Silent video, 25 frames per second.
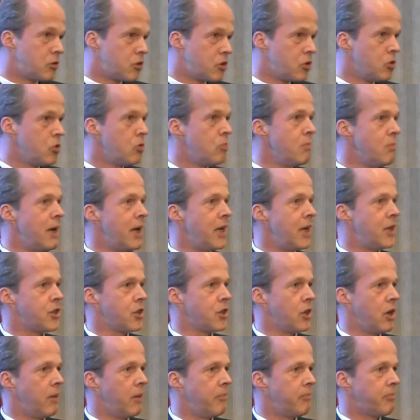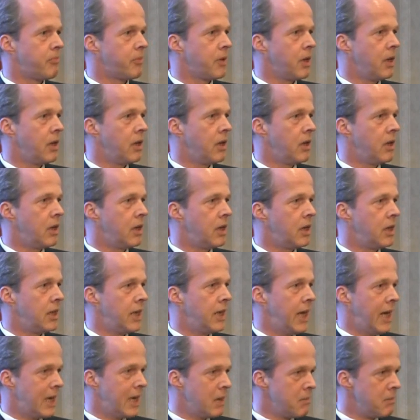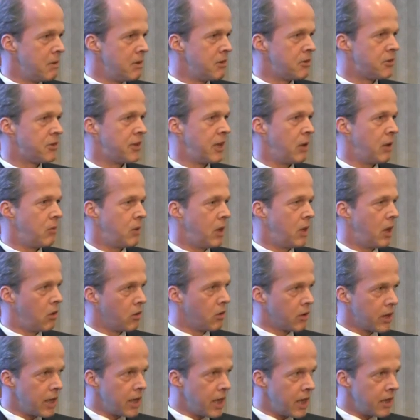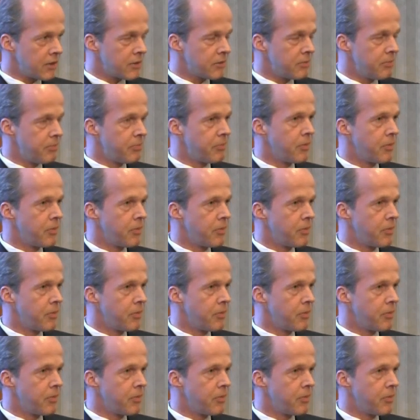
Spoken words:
two major elements that we are looking at.